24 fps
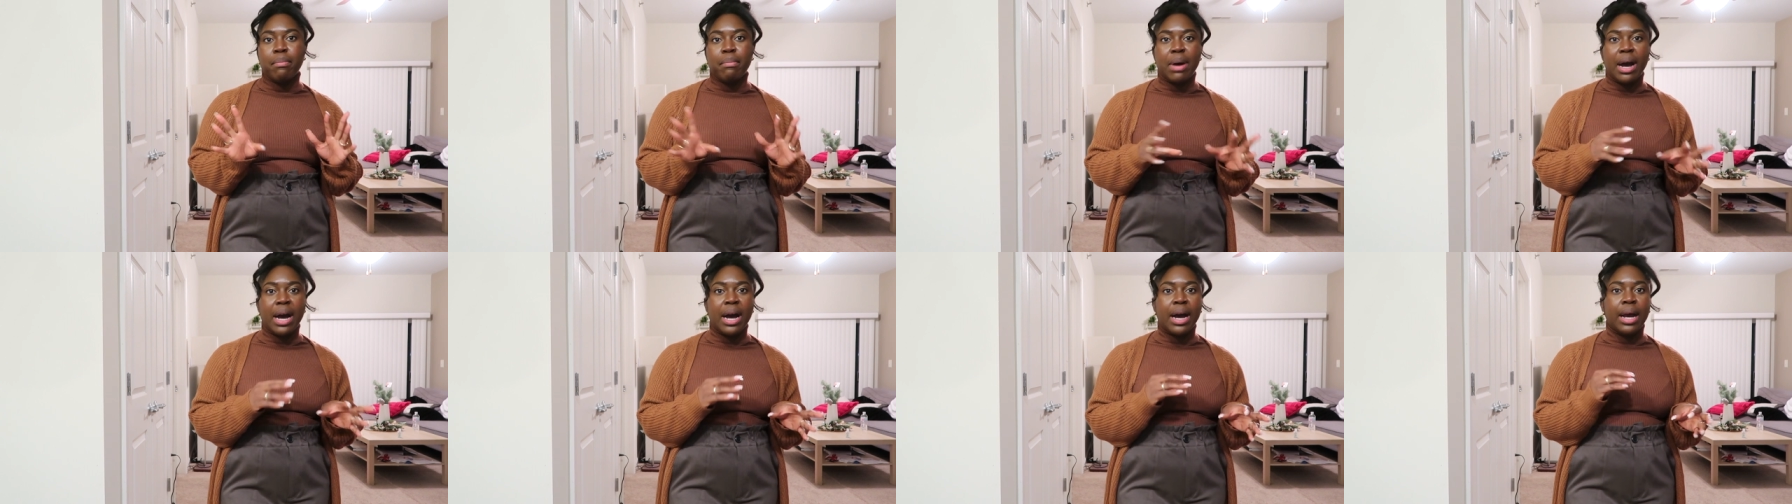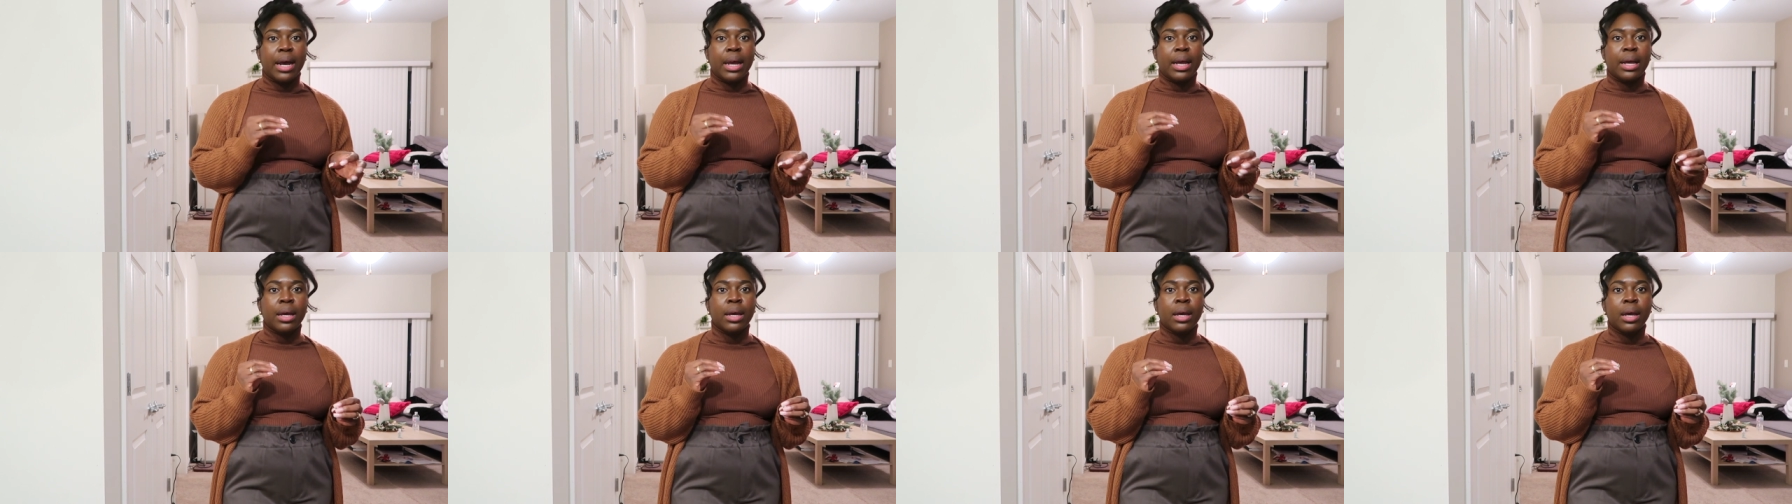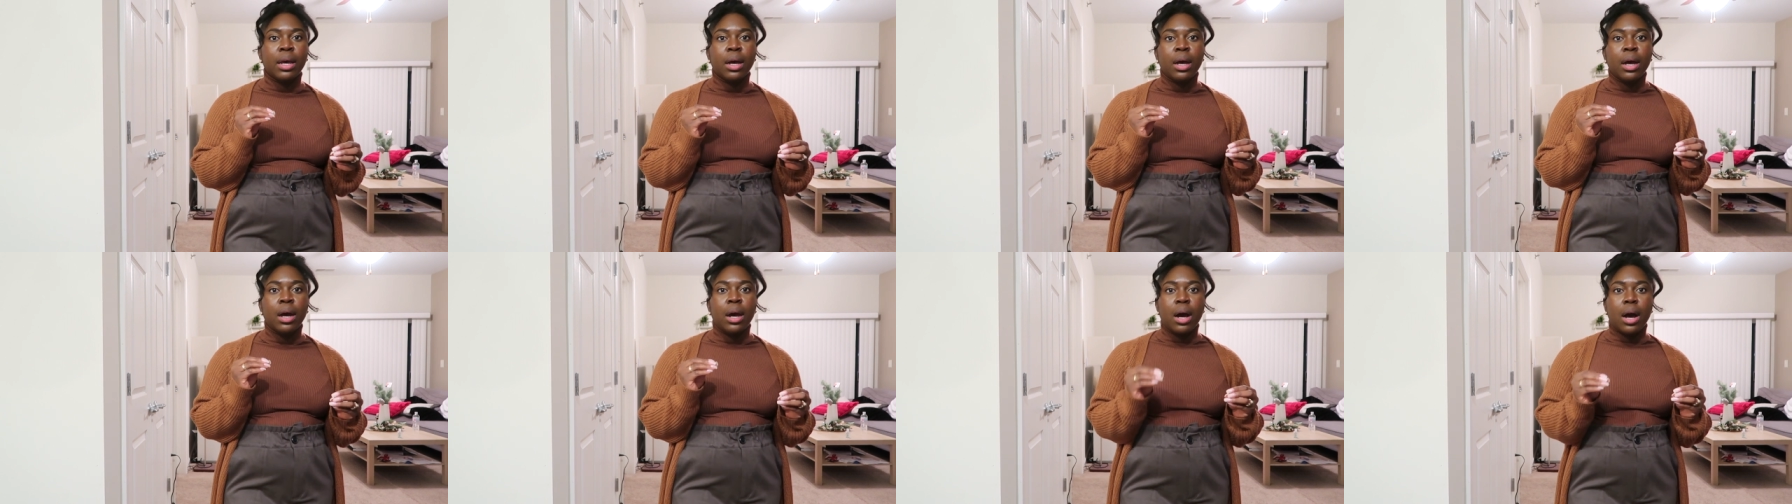my
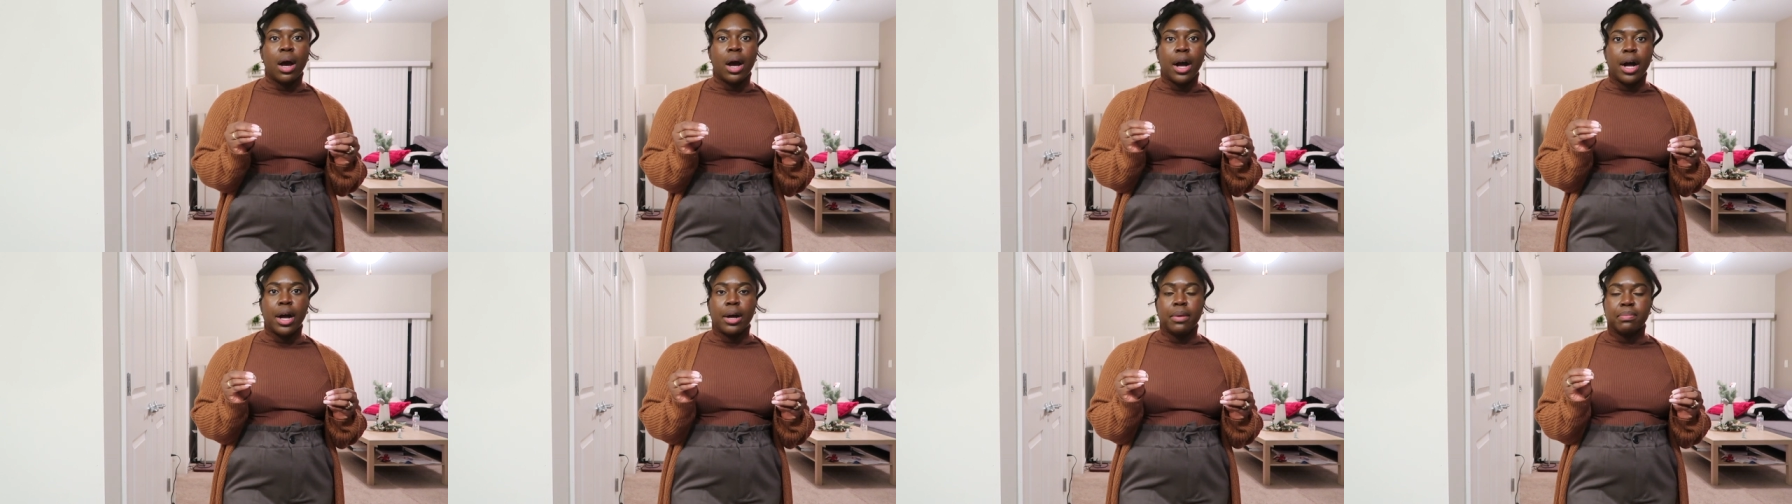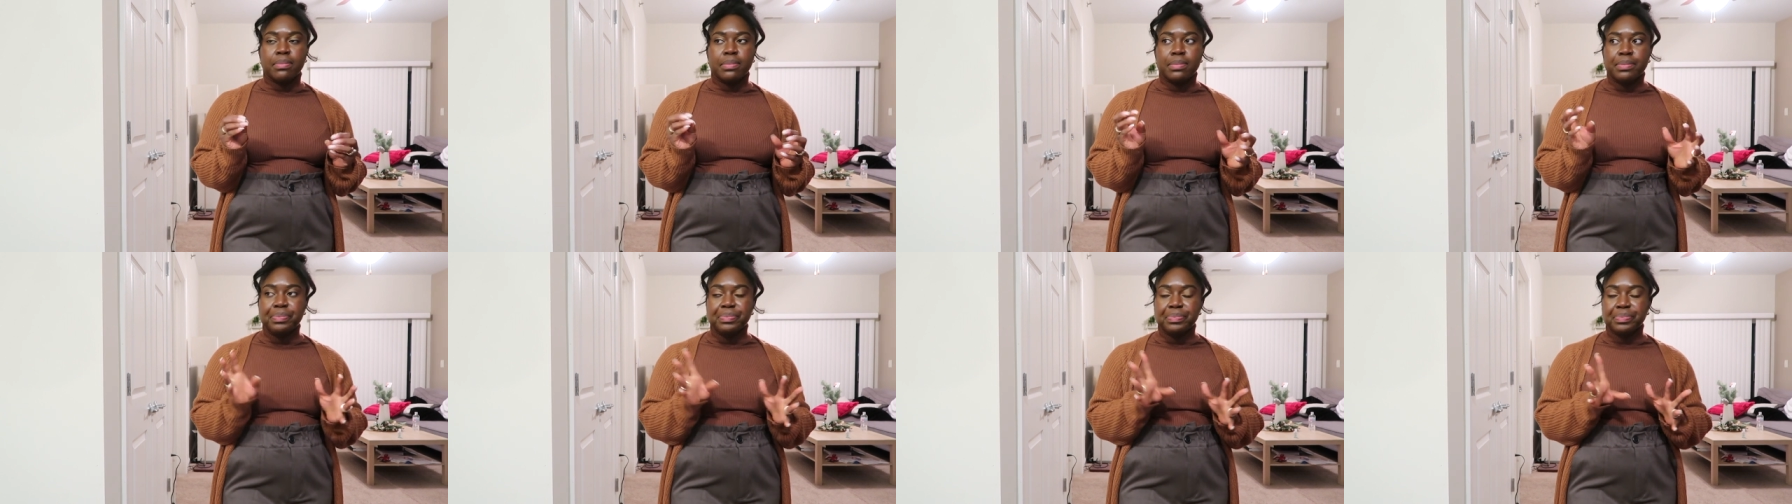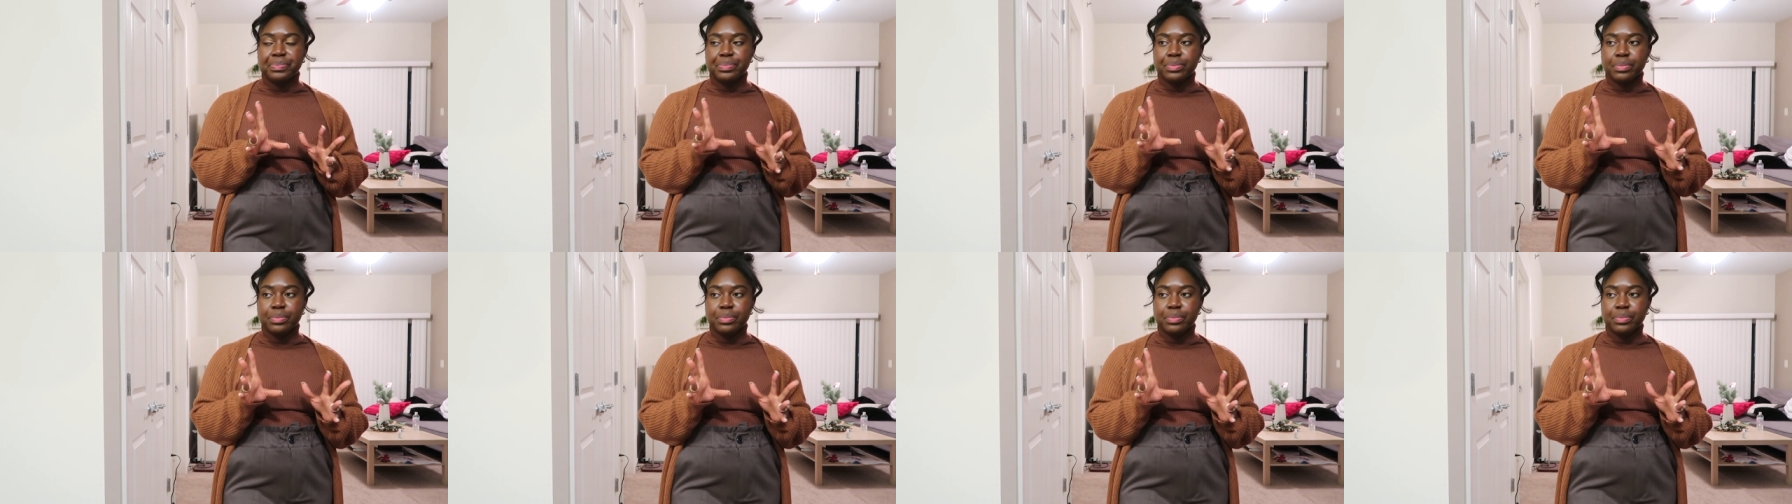um,